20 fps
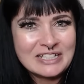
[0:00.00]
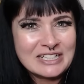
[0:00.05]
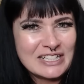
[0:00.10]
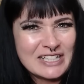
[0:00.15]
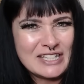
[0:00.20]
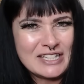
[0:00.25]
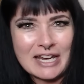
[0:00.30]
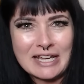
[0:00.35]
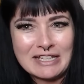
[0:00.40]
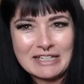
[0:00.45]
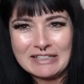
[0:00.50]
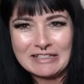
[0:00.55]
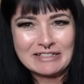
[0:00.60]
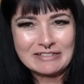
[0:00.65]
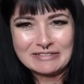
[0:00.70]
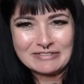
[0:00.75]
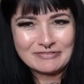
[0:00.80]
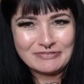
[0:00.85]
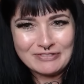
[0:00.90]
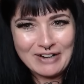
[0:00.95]
steak
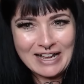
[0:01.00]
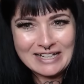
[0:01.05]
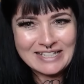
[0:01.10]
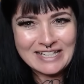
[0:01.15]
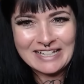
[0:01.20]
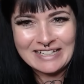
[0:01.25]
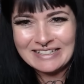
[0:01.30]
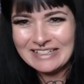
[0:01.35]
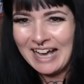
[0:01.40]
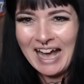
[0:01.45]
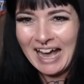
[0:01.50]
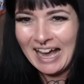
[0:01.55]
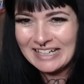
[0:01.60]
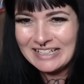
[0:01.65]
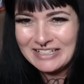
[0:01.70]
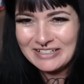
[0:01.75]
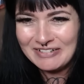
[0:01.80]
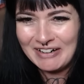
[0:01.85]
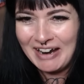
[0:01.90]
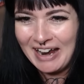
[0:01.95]
and
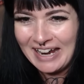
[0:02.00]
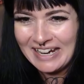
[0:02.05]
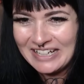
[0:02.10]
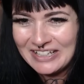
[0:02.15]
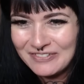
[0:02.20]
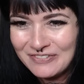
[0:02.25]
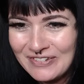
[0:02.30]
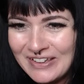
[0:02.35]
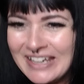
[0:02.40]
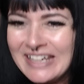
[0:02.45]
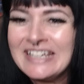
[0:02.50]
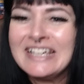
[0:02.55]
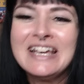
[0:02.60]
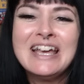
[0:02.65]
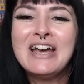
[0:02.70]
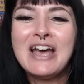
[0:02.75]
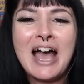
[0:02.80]
red-eyed gravy